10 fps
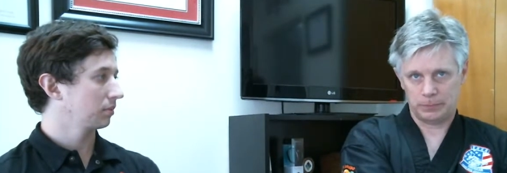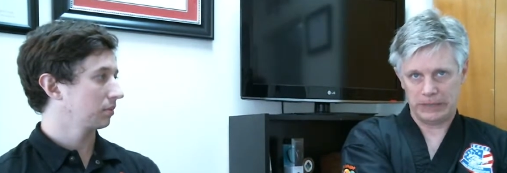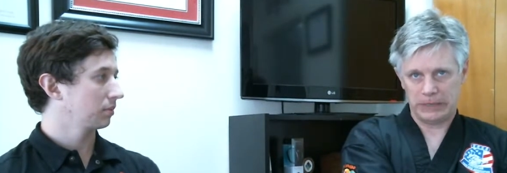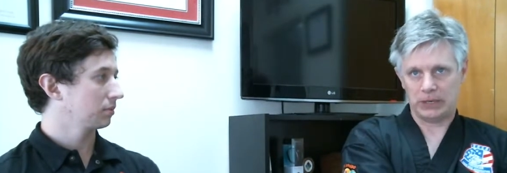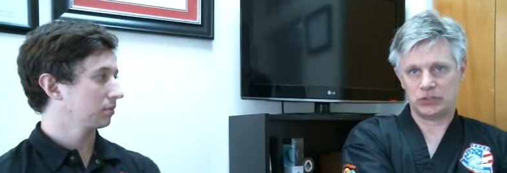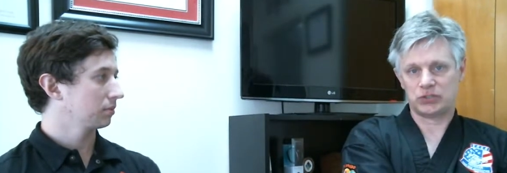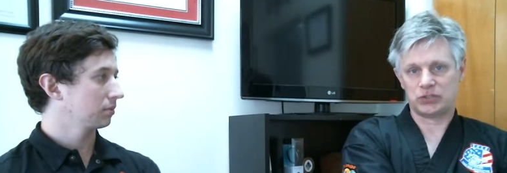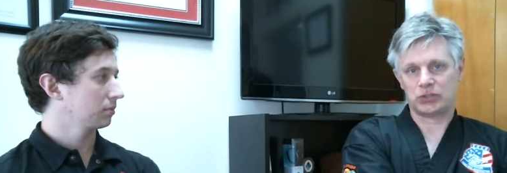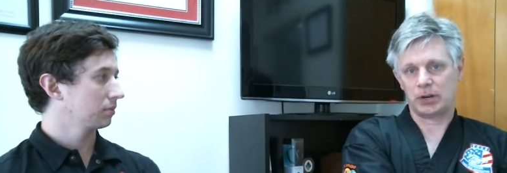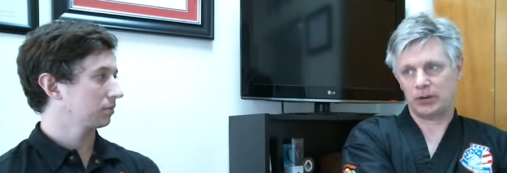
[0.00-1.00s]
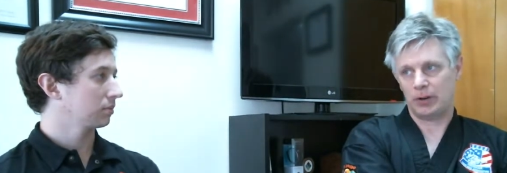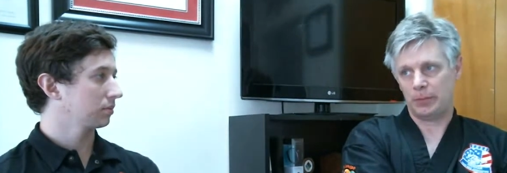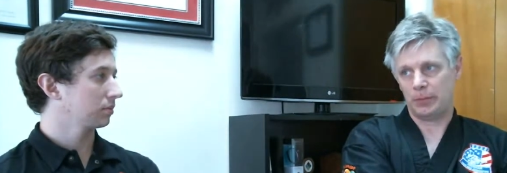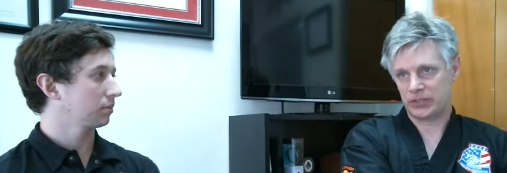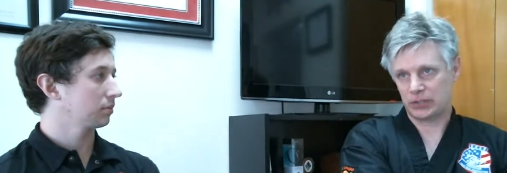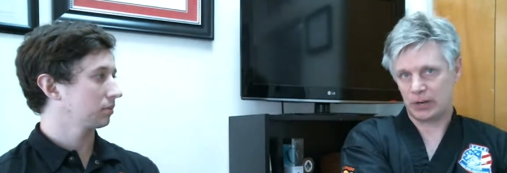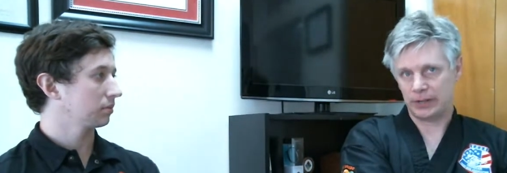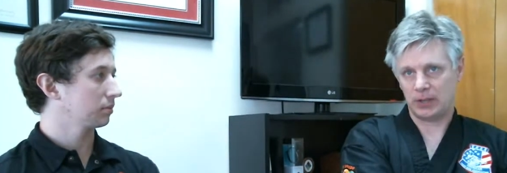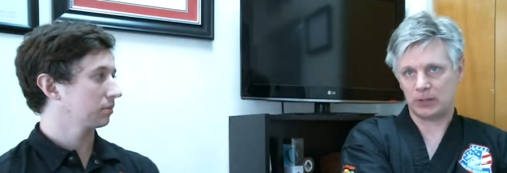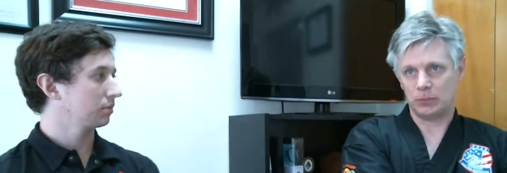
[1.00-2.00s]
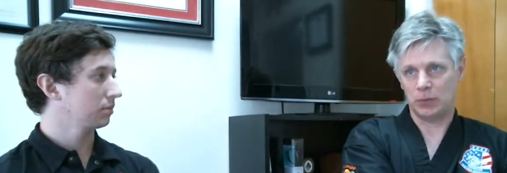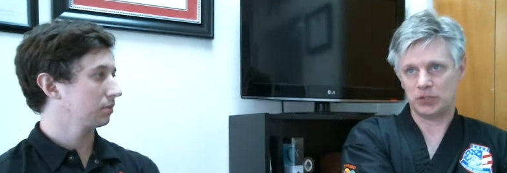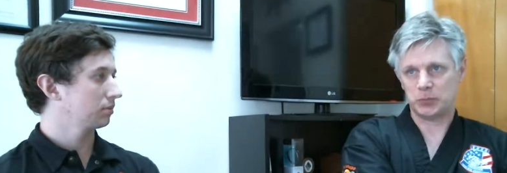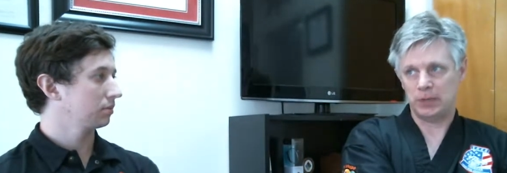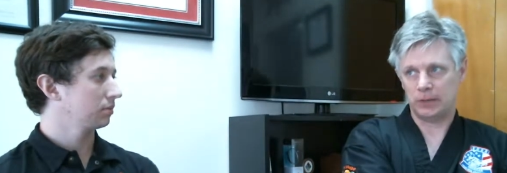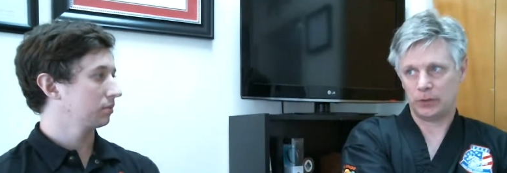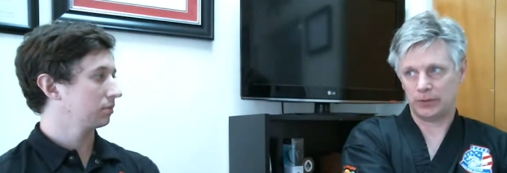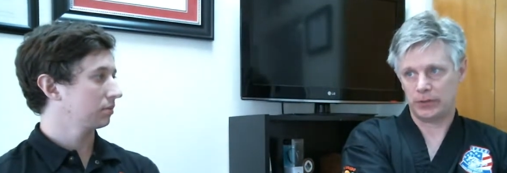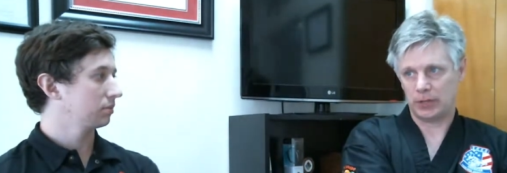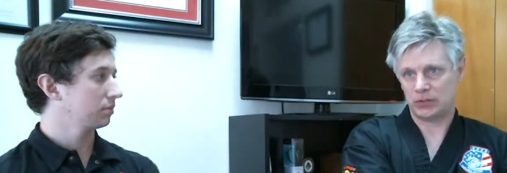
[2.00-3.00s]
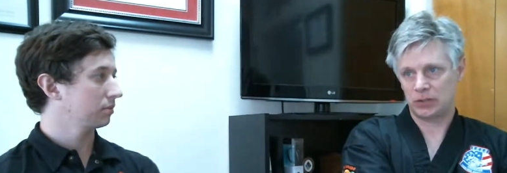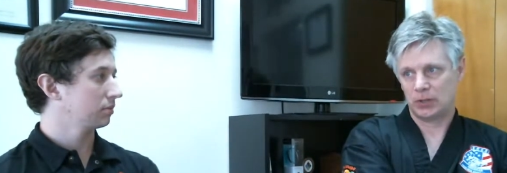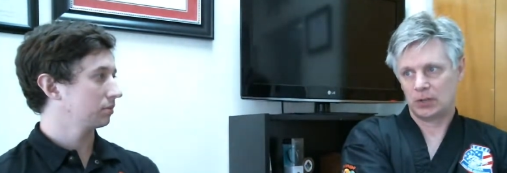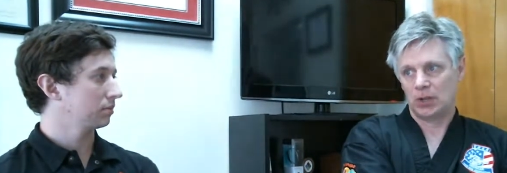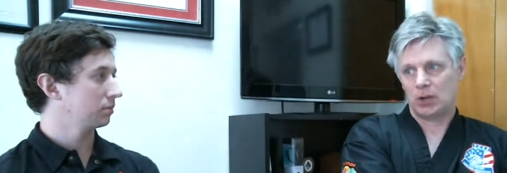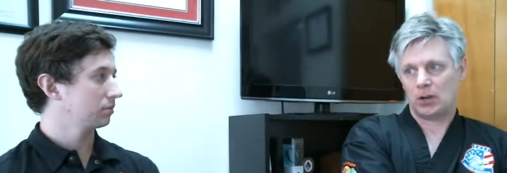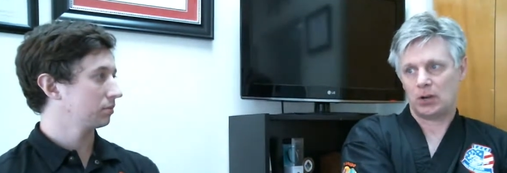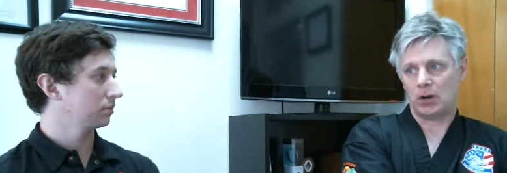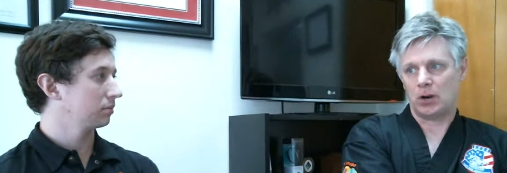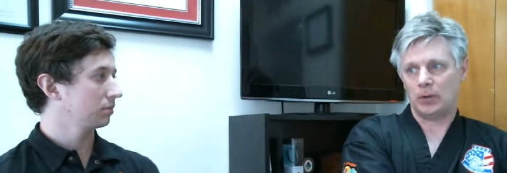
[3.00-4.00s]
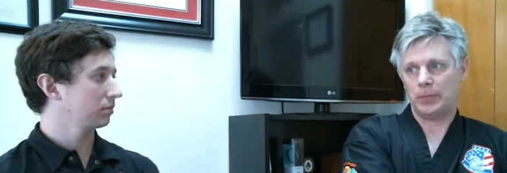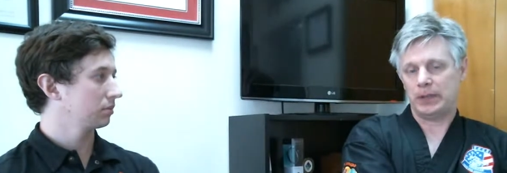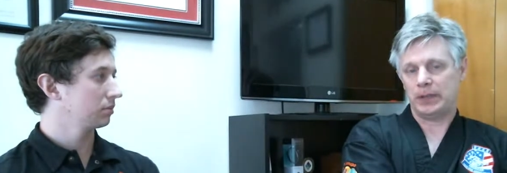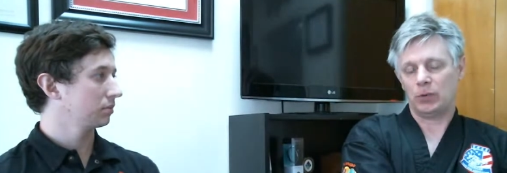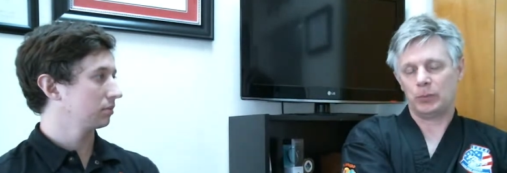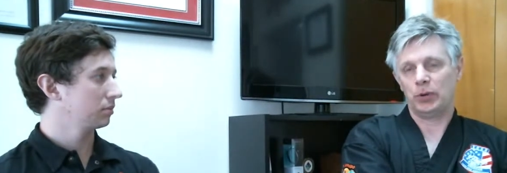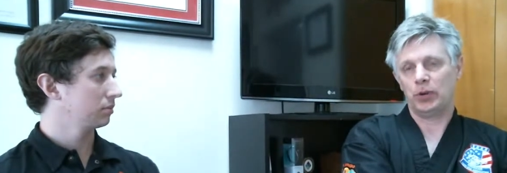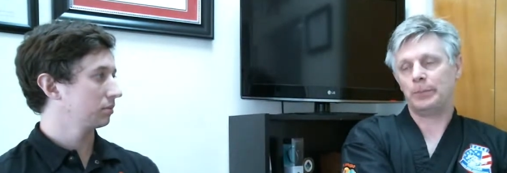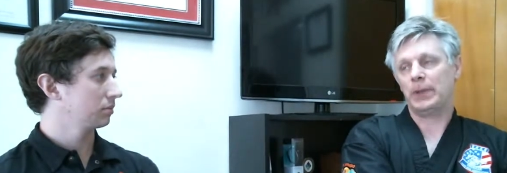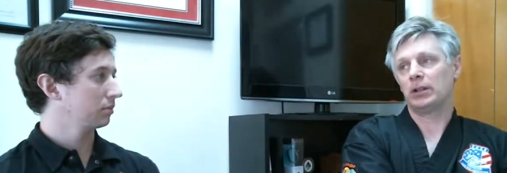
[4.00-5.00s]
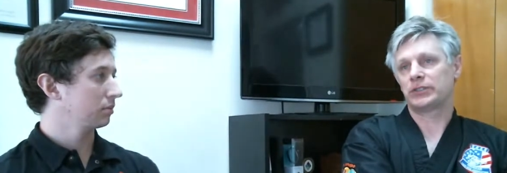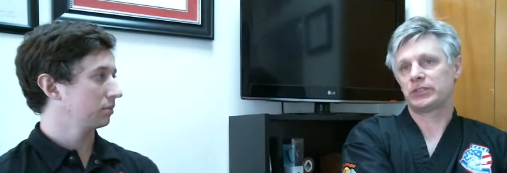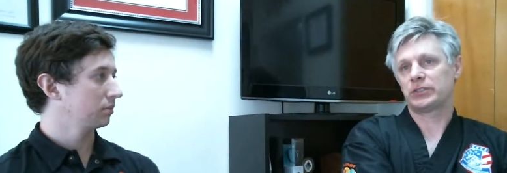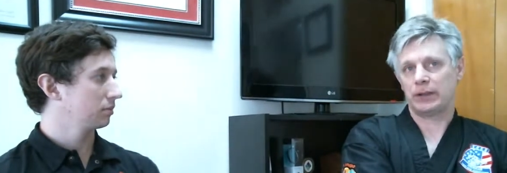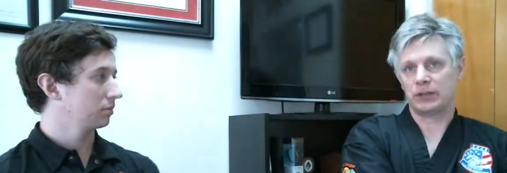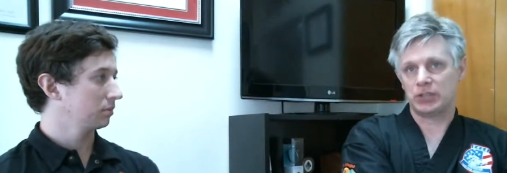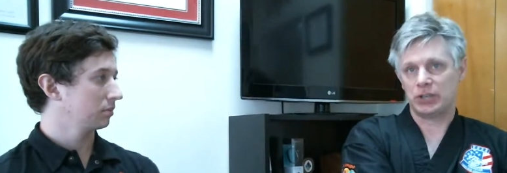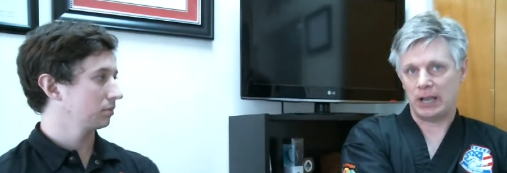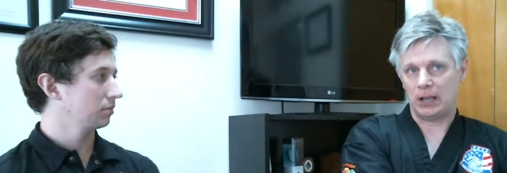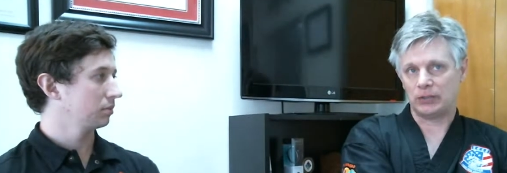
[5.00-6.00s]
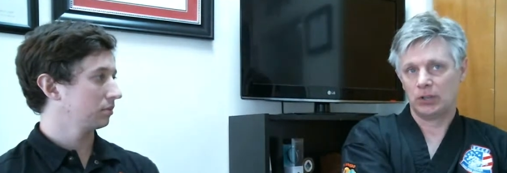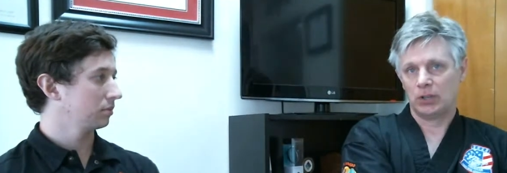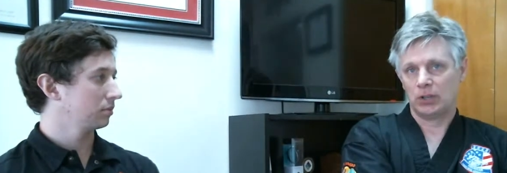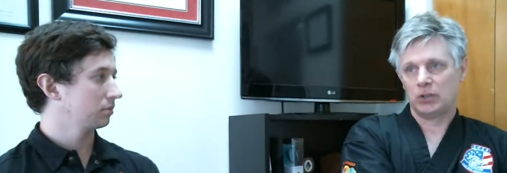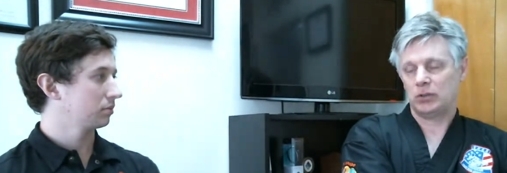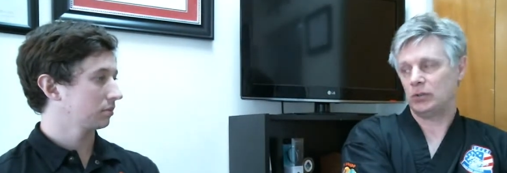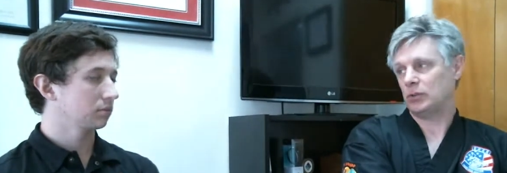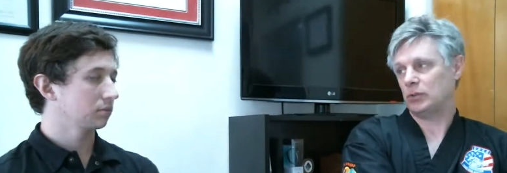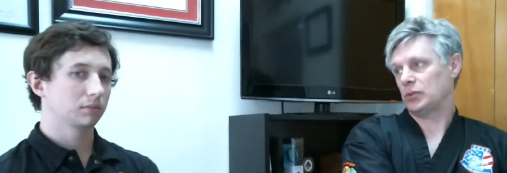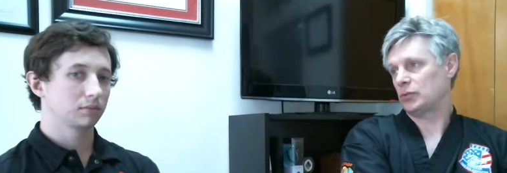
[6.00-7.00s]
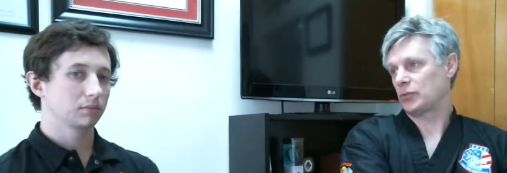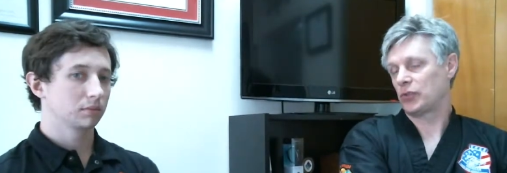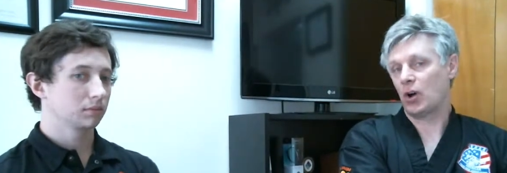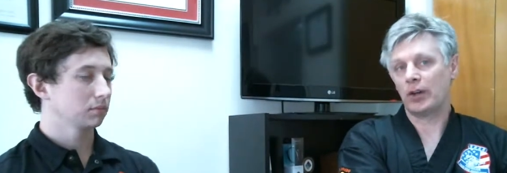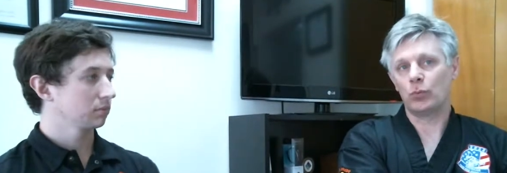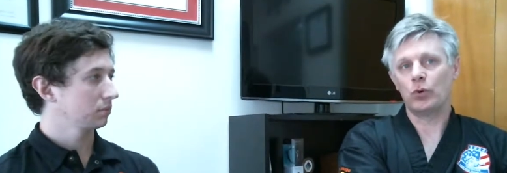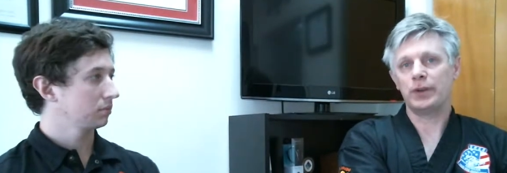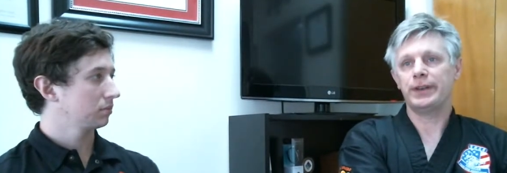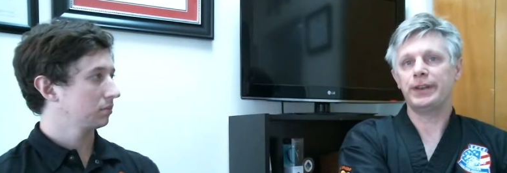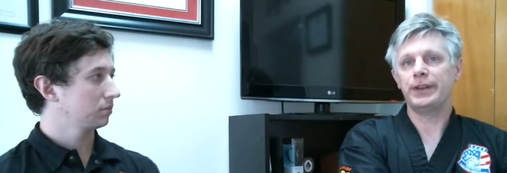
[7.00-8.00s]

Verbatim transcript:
Speaker 1: being an instructor and a master, I think the most meaningful things are being able to put a belt around a child who you thought would